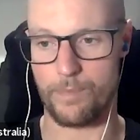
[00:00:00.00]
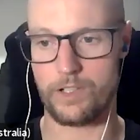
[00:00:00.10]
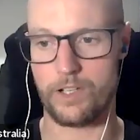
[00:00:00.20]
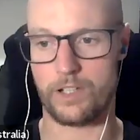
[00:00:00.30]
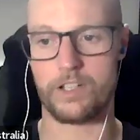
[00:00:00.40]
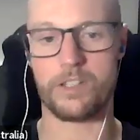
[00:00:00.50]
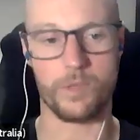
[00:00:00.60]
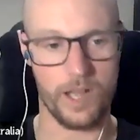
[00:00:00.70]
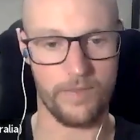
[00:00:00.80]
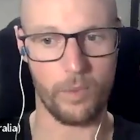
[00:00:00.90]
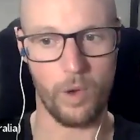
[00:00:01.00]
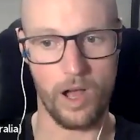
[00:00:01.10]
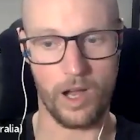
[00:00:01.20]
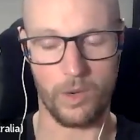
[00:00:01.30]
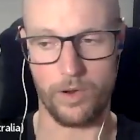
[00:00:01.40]
conducted some survey
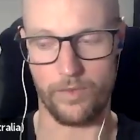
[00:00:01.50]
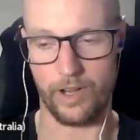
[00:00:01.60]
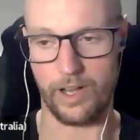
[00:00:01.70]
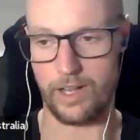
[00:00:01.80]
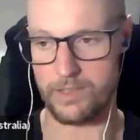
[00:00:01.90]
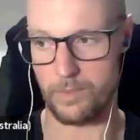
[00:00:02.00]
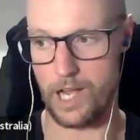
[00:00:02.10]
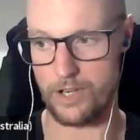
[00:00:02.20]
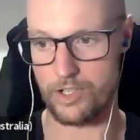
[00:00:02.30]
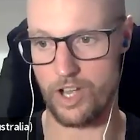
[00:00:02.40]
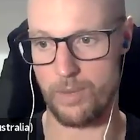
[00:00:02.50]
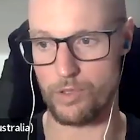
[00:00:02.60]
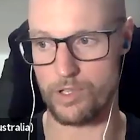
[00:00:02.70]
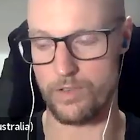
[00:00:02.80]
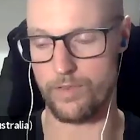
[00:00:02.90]
work with some large
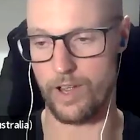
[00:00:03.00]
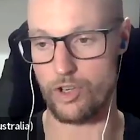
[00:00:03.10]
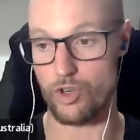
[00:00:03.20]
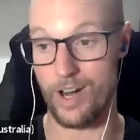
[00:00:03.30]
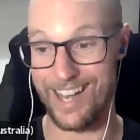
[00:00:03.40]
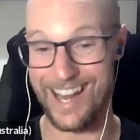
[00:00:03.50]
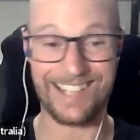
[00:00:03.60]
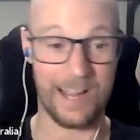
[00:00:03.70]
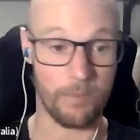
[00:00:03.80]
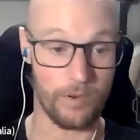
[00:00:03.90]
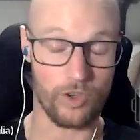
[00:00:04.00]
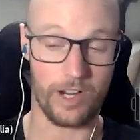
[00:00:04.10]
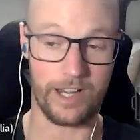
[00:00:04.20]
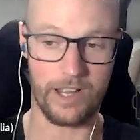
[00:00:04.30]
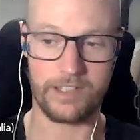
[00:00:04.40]
samples of trainees and with
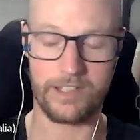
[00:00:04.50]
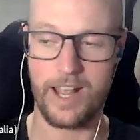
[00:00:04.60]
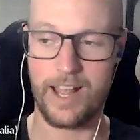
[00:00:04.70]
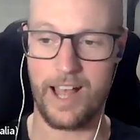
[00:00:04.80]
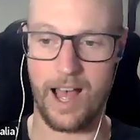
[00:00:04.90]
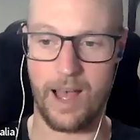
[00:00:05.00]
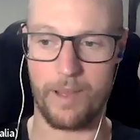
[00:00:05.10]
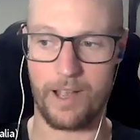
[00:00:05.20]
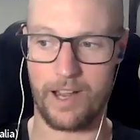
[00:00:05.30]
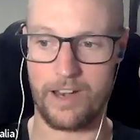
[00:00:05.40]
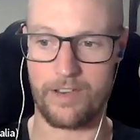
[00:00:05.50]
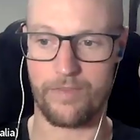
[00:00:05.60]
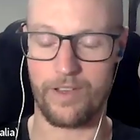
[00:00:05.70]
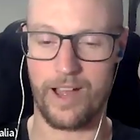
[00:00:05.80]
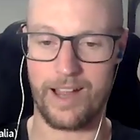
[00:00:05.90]
trainers, are kind
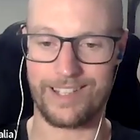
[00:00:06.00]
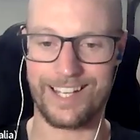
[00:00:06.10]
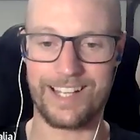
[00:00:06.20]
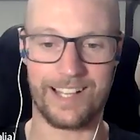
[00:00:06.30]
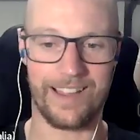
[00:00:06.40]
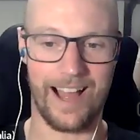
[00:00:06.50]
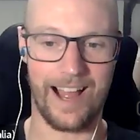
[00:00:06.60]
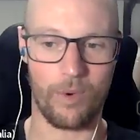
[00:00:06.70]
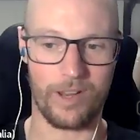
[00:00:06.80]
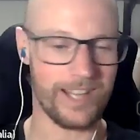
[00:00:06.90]
of teasing that out.